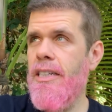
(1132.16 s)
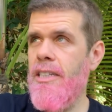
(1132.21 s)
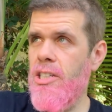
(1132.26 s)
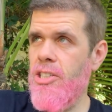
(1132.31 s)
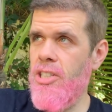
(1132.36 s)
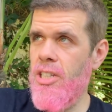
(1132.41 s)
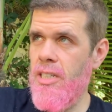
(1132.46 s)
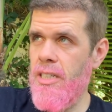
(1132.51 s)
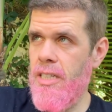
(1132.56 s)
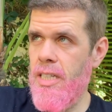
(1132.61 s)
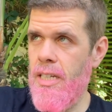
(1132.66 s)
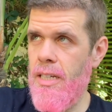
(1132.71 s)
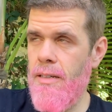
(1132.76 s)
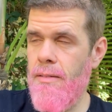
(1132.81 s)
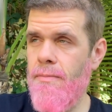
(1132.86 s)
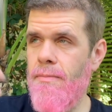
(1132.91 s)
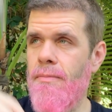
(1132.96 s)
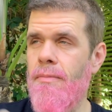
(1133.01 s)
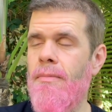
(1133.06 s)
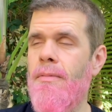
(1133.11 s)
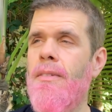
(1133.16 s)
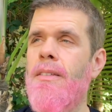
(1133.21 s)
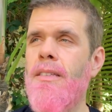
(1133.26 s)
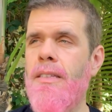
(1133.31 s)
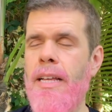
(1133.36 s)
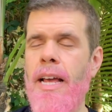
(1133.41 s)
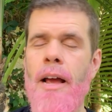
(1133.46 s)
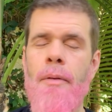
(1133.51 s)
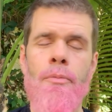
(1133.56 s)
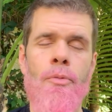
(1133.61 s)
addition to
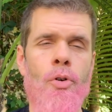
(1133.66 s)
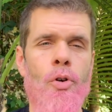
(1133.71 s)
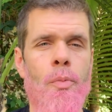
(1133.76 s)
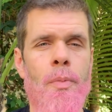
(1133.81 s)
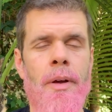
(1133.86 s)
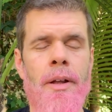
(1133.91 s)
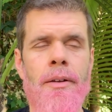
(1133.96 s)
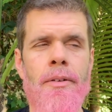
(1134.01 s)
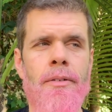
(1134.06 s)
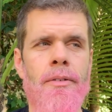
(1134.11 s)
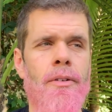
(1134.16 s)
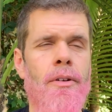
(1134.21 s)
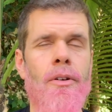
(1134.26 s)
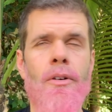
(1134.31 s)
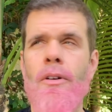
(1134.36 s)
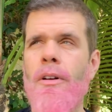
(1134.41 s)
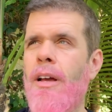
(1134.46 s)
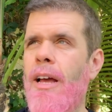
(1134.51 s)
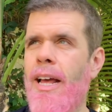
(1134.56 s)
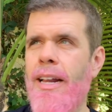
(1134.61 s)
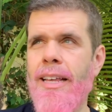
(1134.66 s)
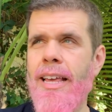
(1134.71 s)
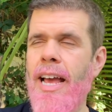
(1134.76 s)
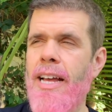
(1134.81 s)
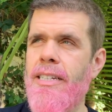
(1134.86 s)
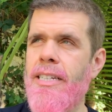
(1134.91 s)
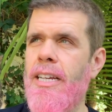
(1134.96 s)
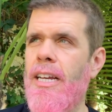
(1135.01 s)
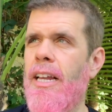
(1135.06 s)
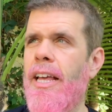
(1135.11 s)
Sam Rubin, and
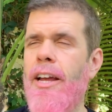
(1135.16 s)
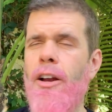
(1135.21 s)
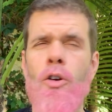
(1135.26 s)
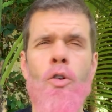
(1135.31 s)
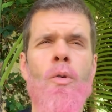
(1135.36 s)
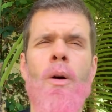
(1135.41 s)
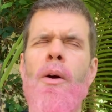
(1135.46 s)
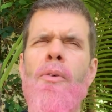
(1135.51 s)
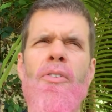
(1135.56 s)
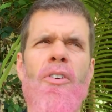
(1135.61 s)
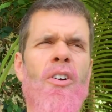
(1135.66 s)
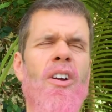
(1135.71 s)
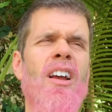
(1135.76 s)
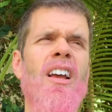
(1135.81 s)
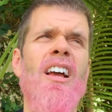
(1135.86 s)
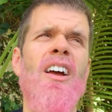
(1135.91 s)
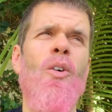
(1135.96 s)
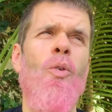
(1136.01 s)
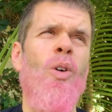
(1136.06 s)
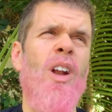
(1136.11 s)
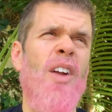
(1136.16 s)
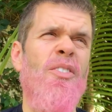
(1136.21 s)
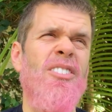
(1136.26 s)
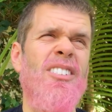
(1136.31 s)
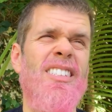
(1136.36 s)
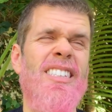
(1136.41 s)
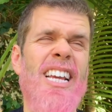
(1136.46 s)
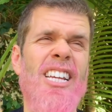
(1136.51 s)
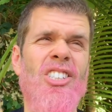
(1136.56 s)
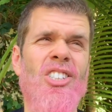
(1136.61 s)
KTLA or whoever, whatever
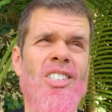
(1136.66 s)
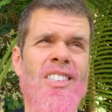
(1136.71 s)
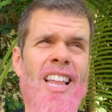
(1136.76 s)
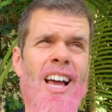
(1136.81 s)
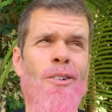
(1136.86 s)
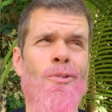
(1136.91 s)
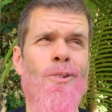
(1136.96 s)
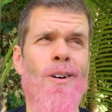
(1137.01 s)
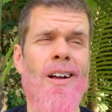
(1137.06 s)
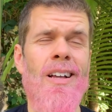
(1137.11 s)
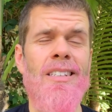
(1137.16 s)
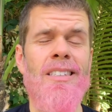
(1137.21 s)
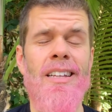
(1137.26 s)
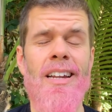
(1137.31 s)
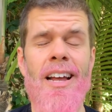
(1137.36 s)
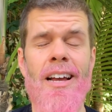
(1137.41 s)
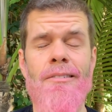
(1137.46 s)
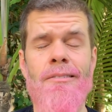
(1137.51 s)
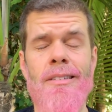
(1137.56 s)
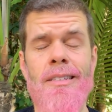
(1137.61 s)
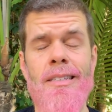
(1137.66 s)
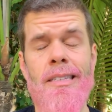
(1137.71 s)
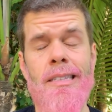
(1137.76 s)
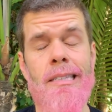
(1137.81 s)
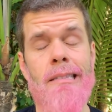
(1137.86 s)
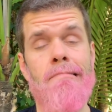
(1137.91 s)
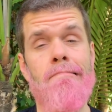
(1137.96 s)
station that was that I was.